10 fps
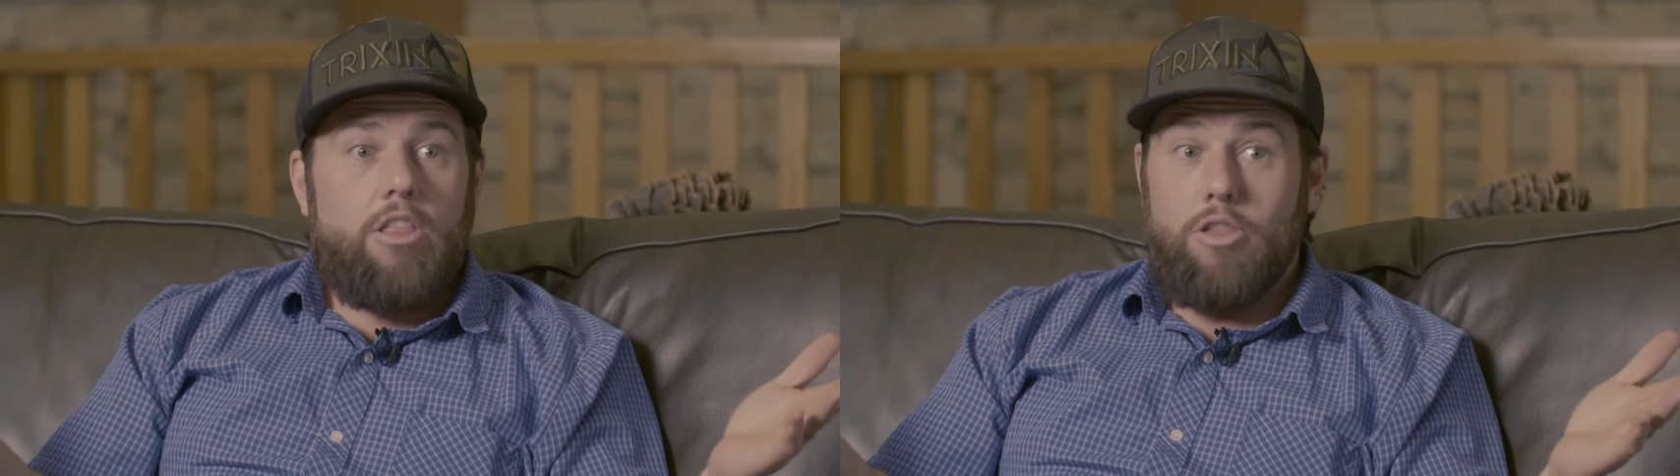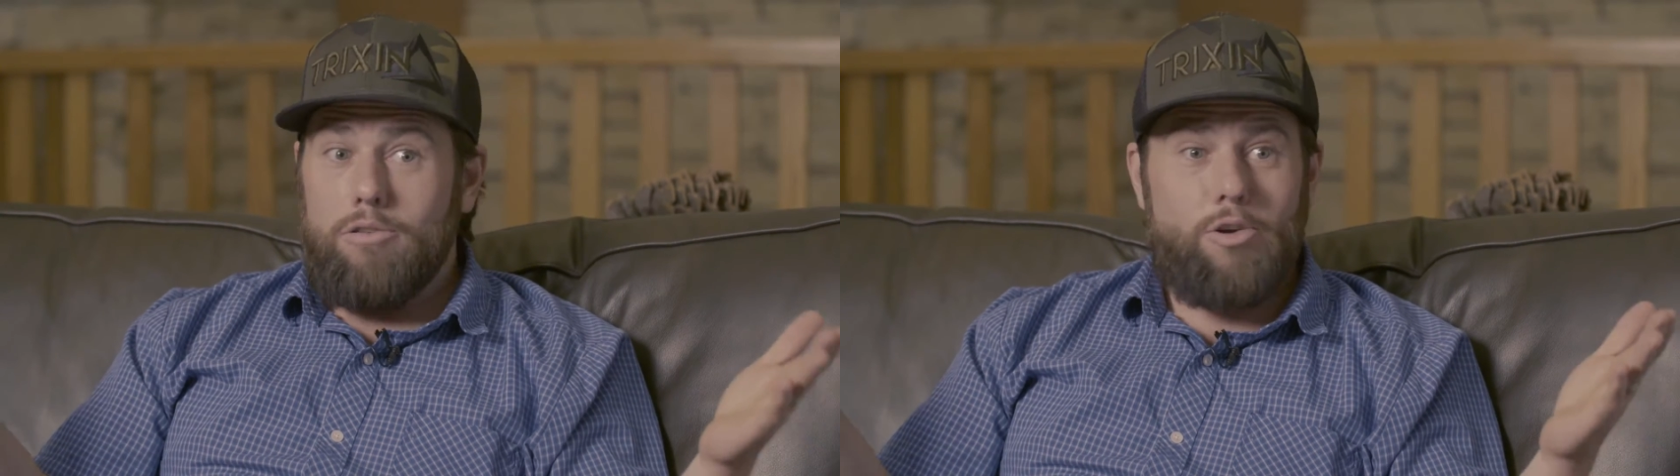
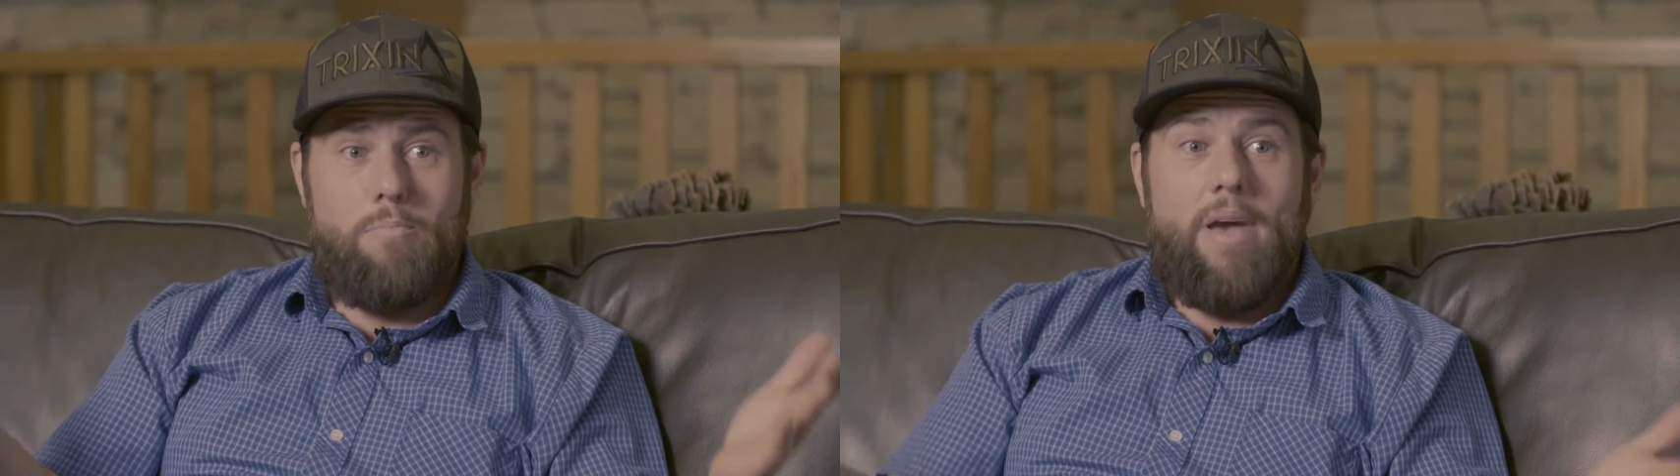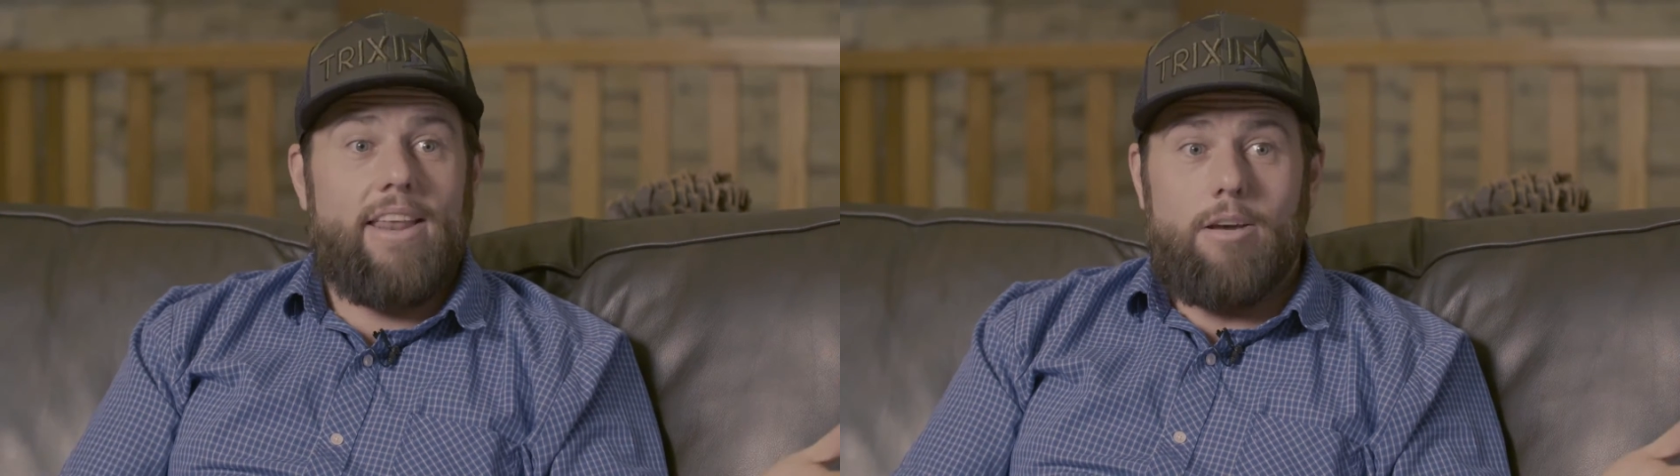those are
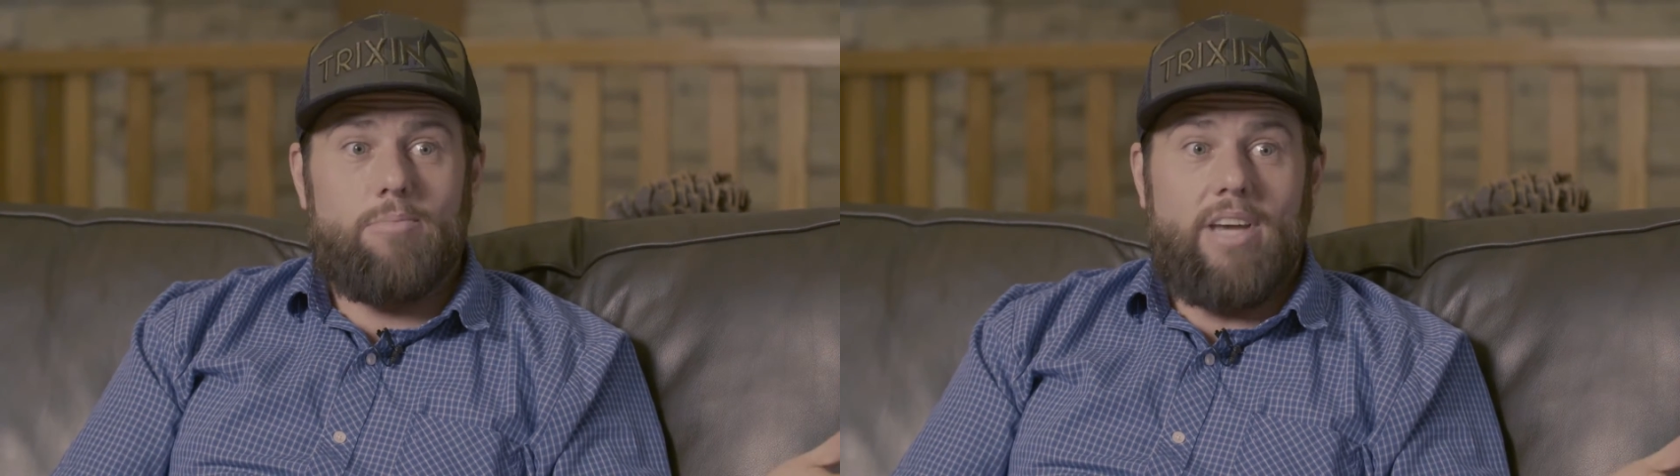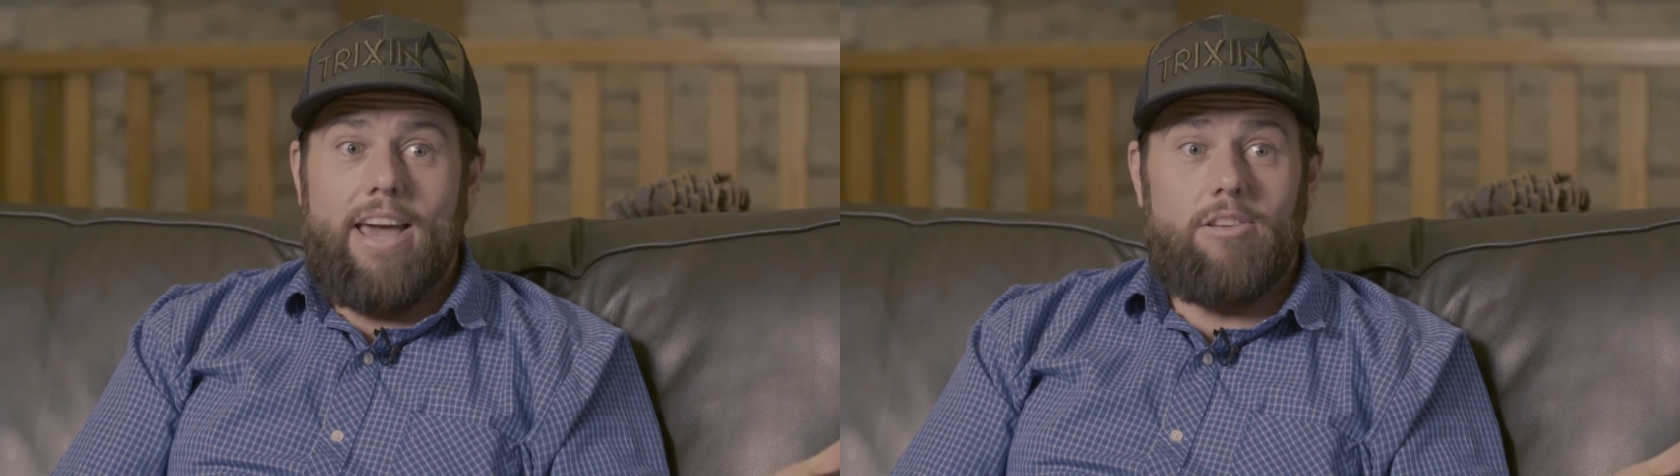made
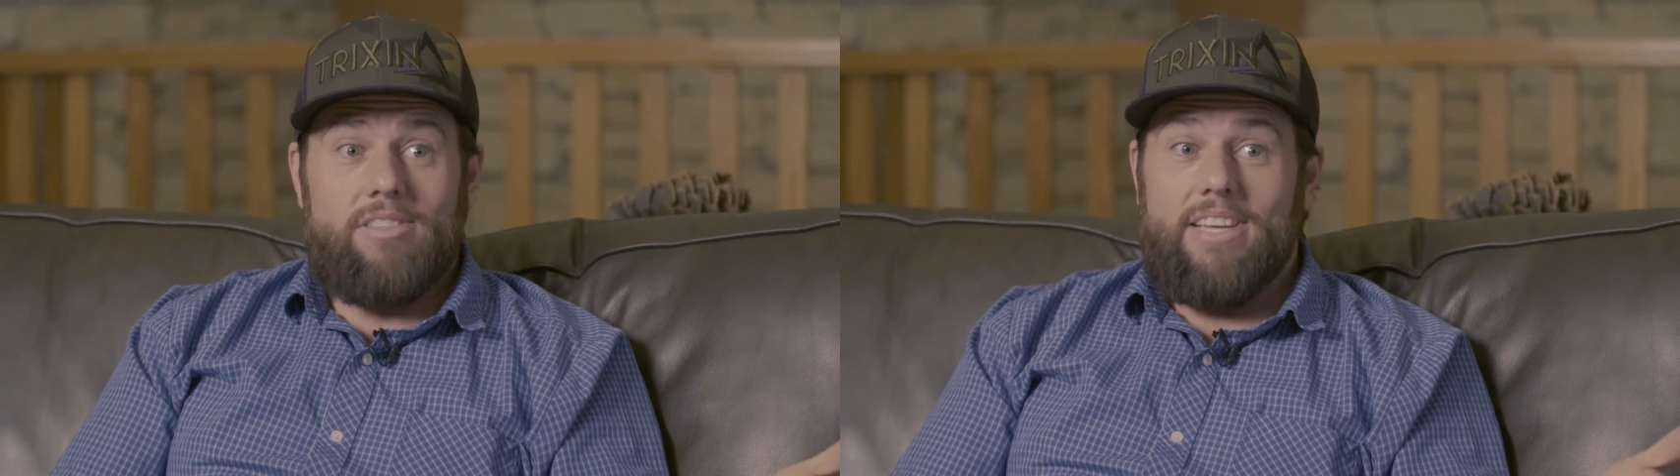up titles